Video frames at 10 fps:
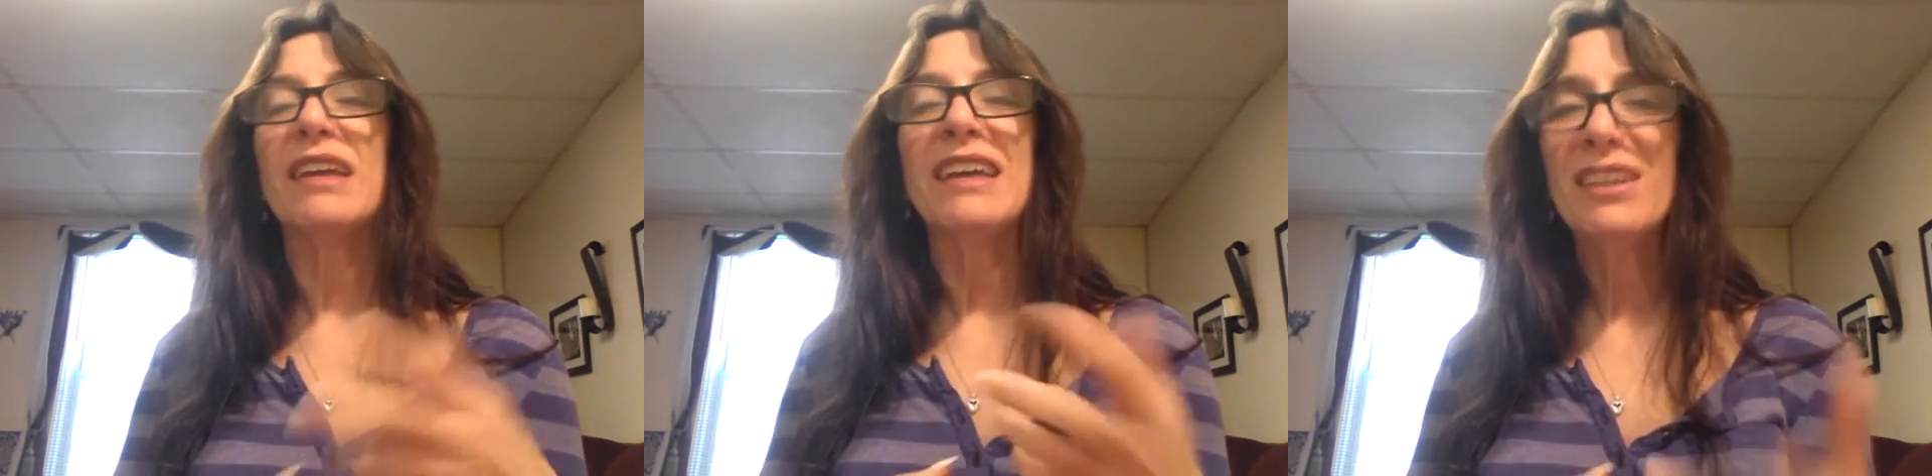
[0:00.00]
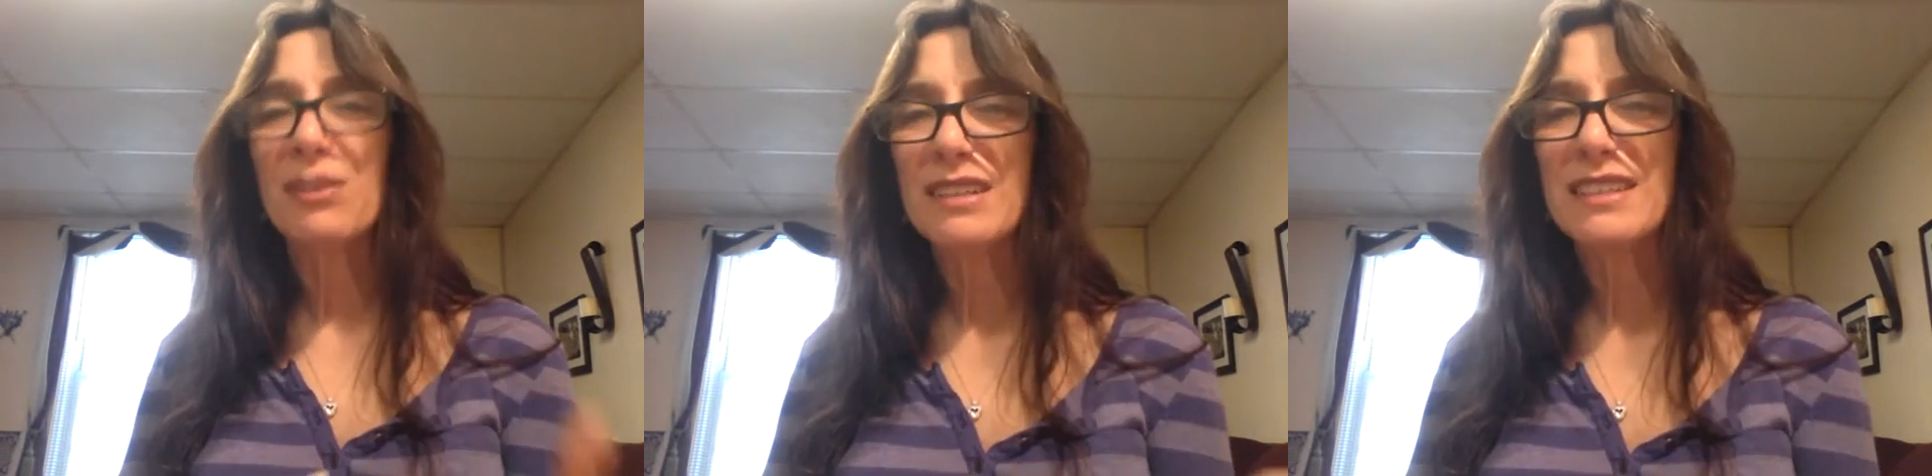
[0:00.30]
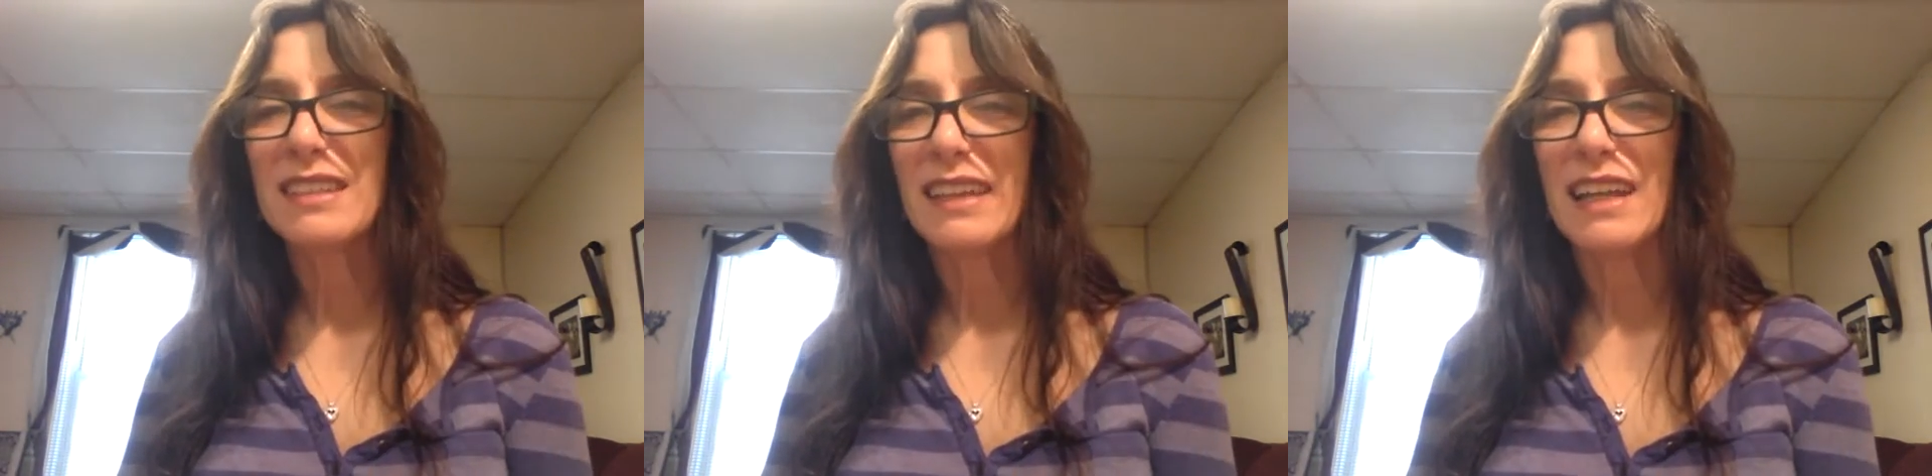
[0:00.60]

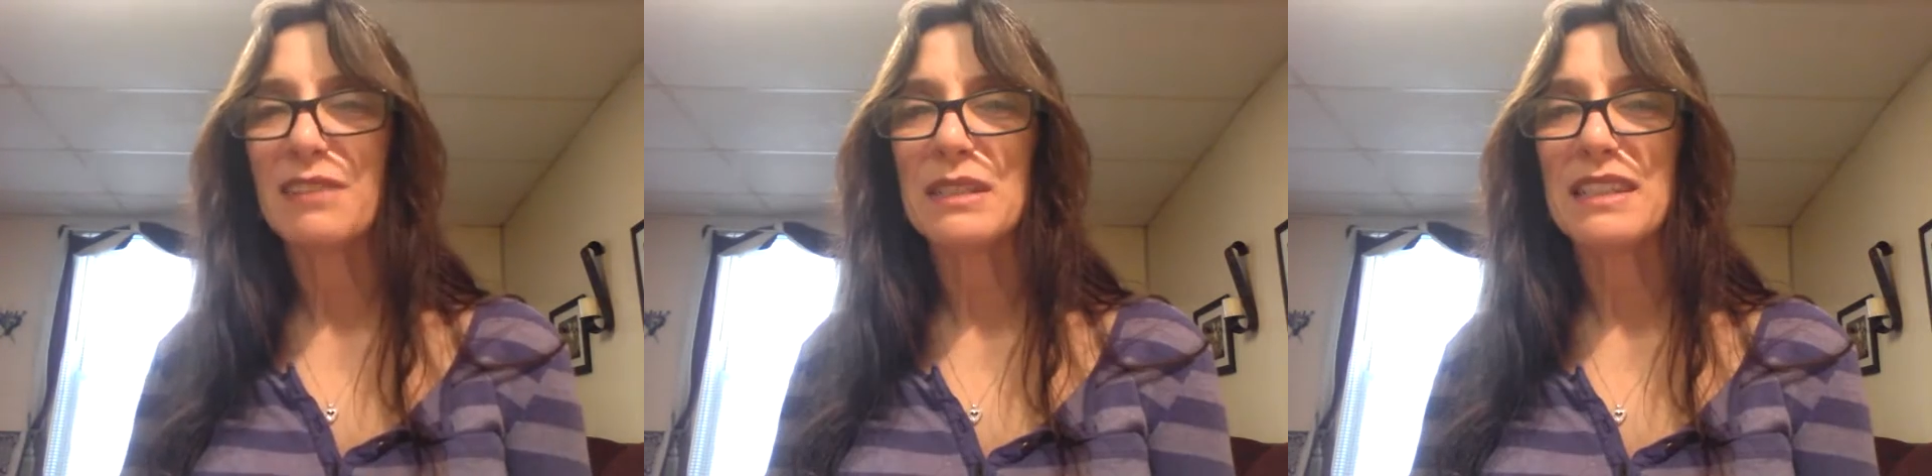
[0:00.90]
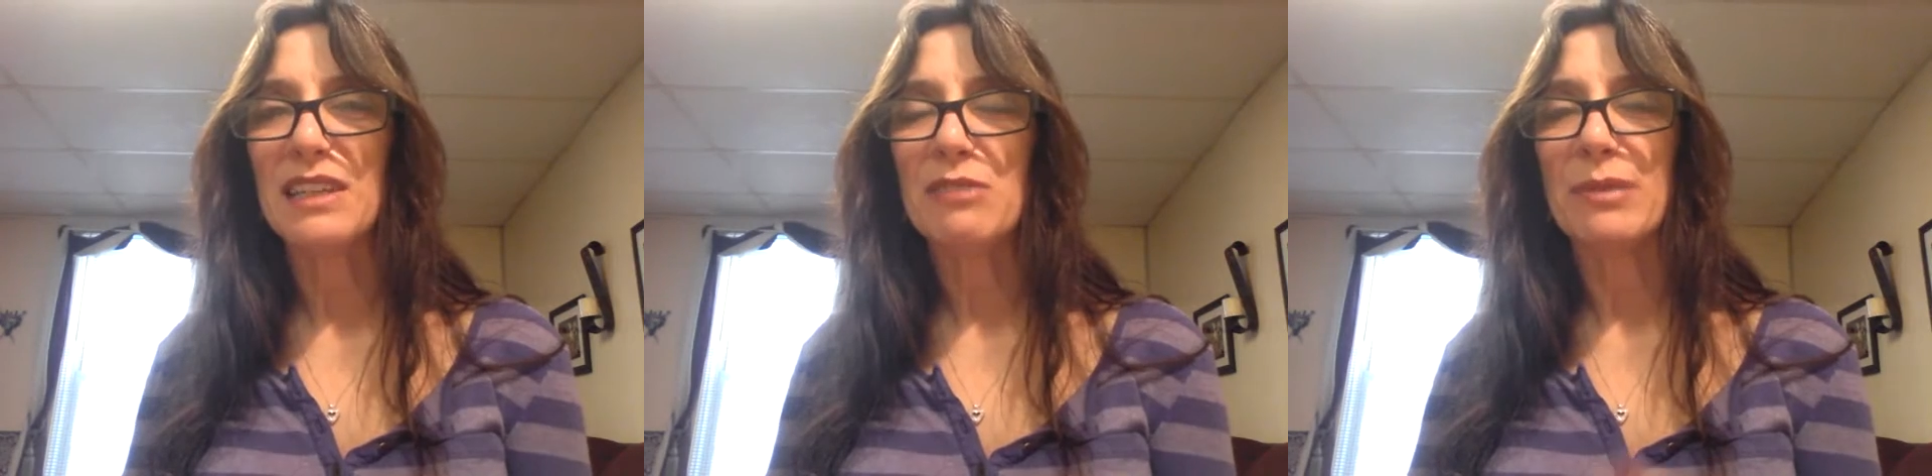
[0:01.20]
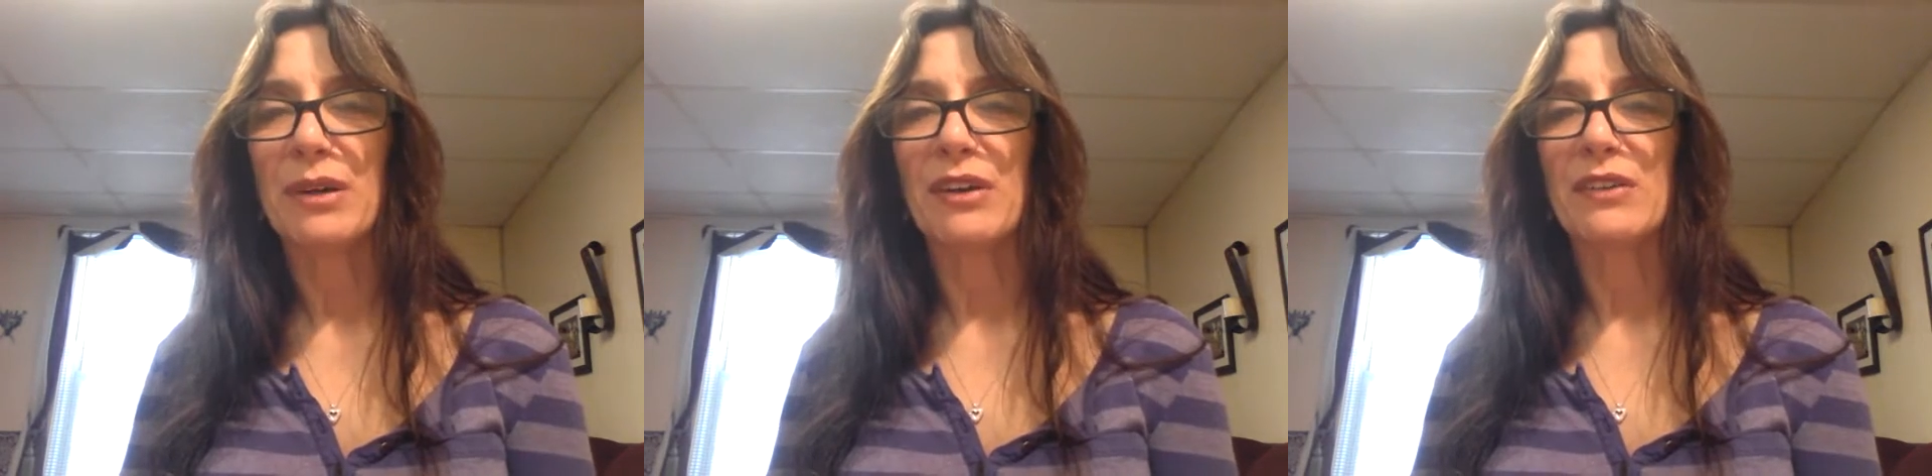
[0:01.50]
increase the calories that you
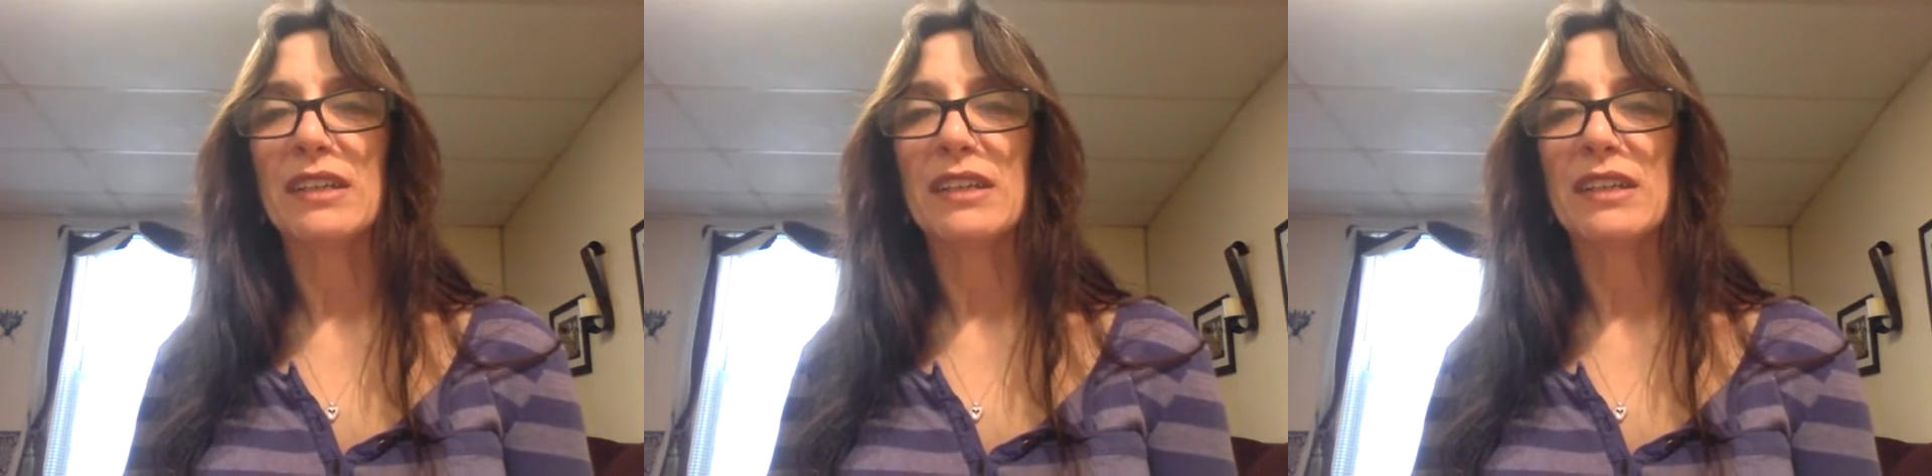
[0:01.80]
burn